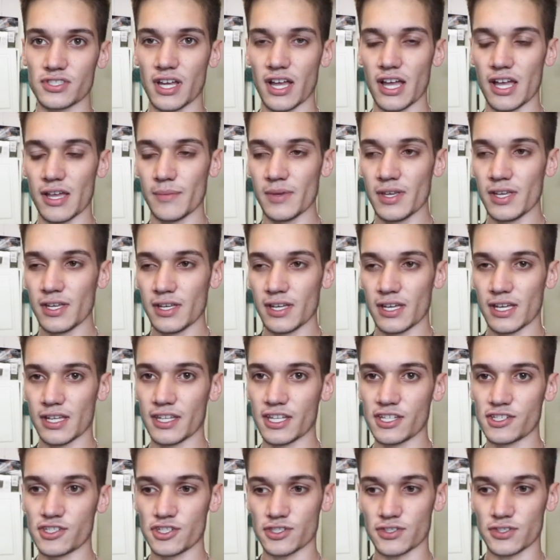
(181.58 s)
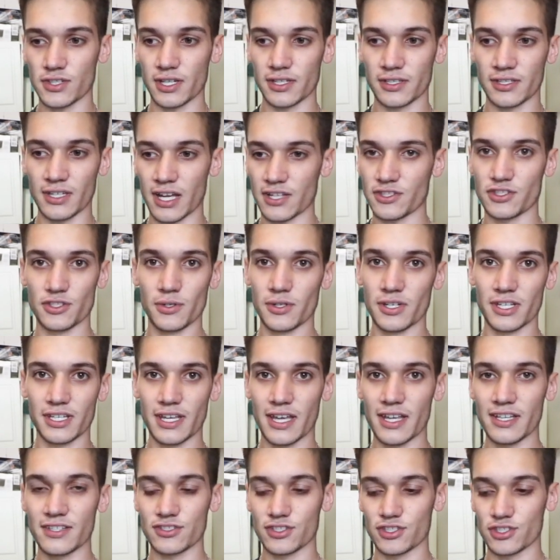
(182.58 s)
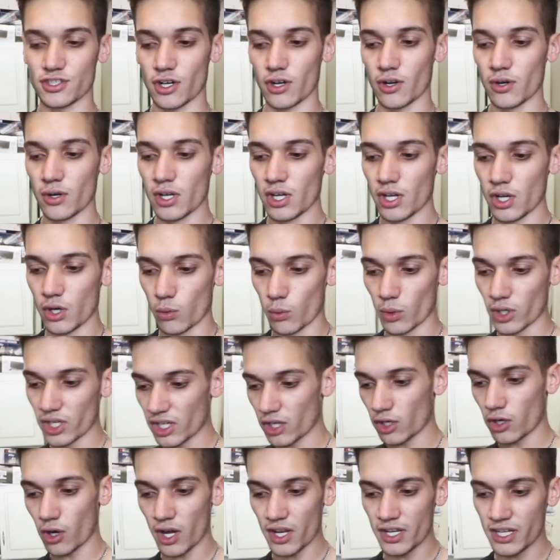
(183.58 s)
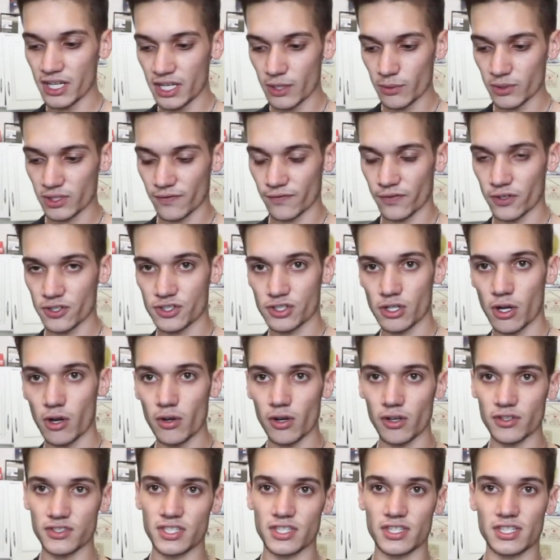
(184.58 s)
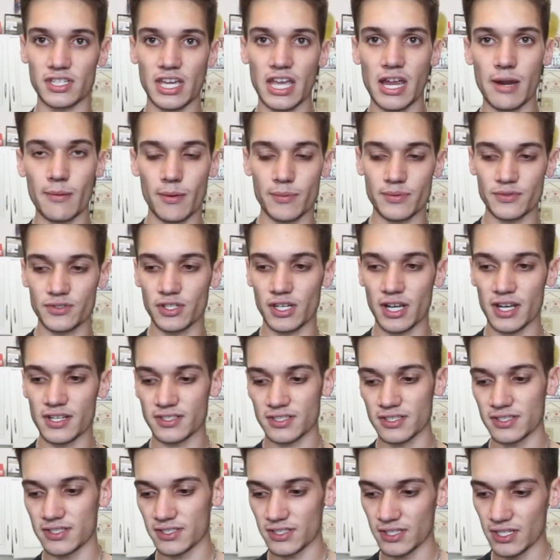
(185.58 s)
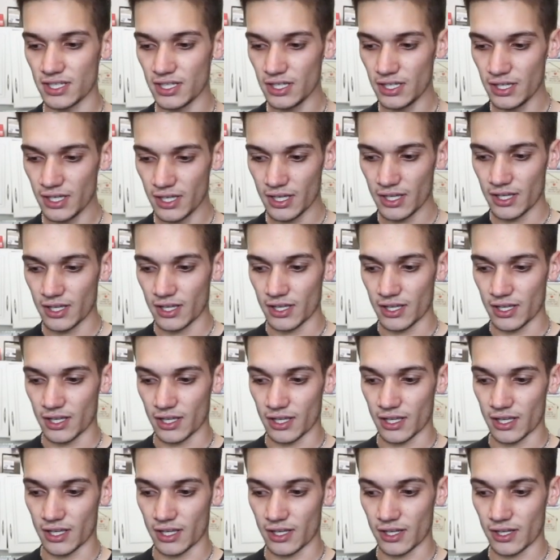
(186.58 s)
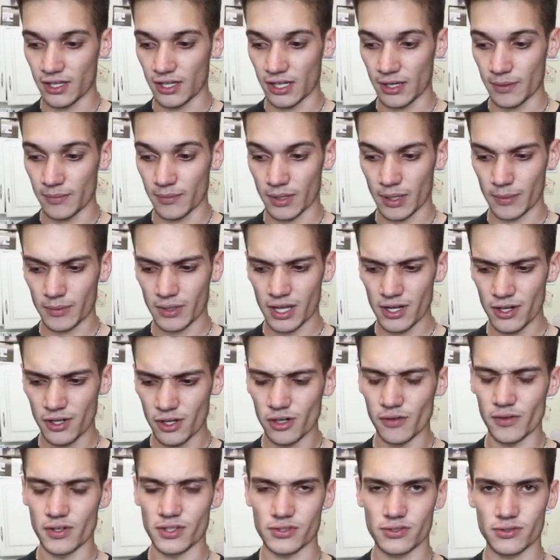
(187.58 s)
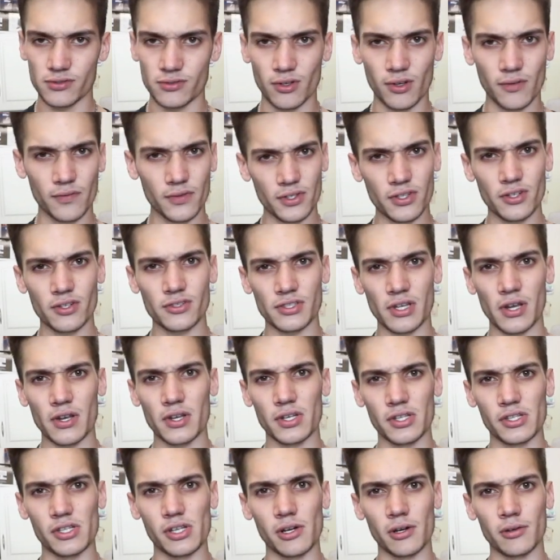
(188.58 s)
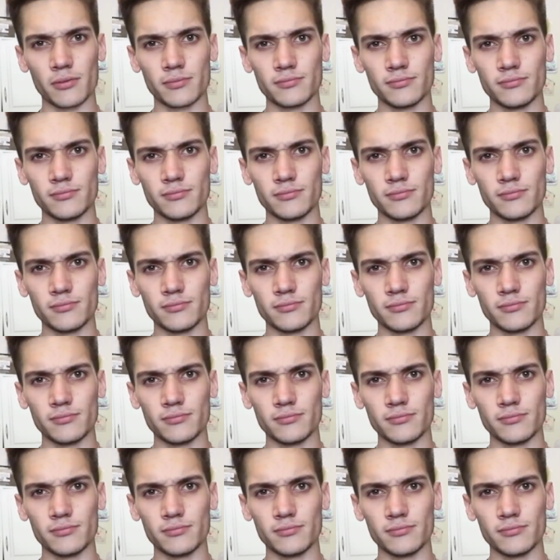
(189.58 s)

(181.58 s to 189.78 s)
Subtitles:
time and then just like not do it again. So we're going to go ahead and hit it with the first coat. I'll set the camera up so you guys can see. And I'm kind of nervous. Hopefully it turns out good though.